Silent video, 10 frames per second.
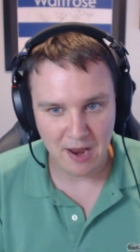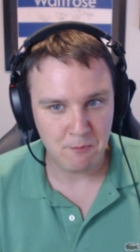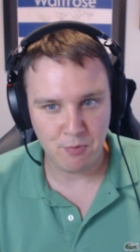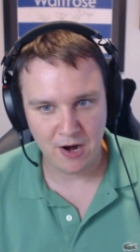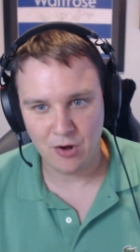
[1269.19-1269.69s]

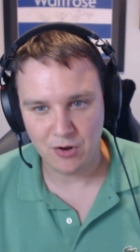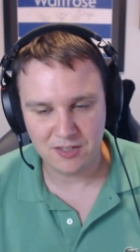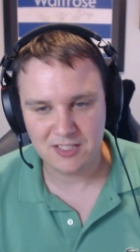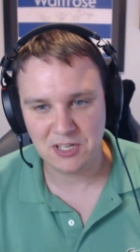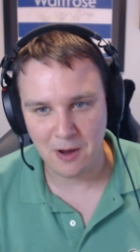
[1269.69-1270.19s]
and bring on
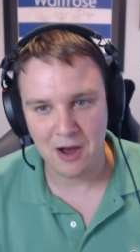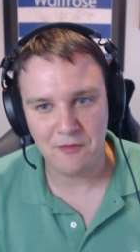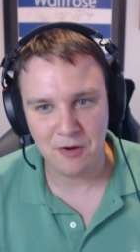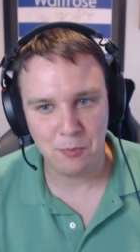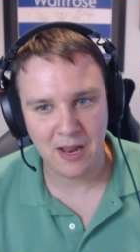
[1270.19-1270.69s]
two
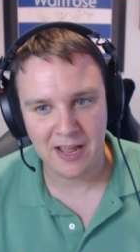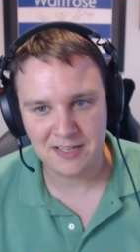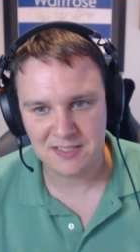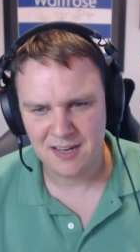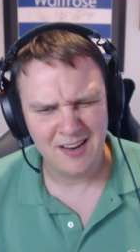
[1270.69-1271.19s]
outfield players.